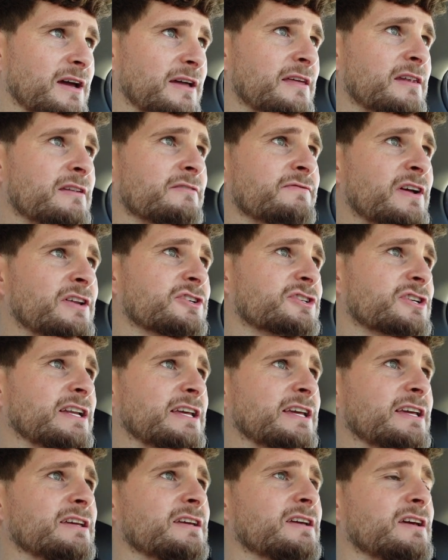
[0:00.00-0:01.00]
And then
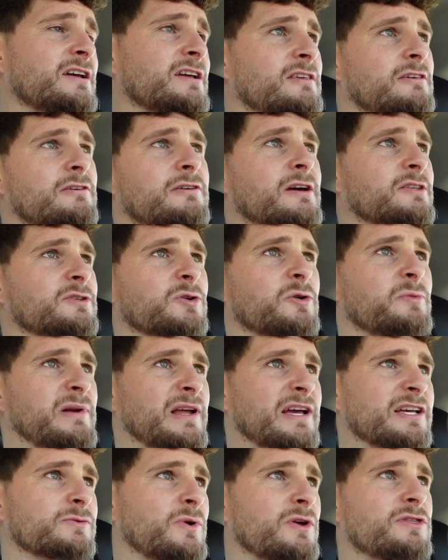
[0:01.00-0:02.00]
eventually you get to a
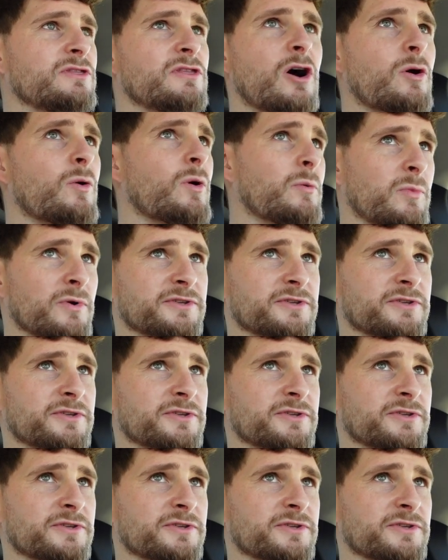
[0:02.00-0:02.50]
place where no one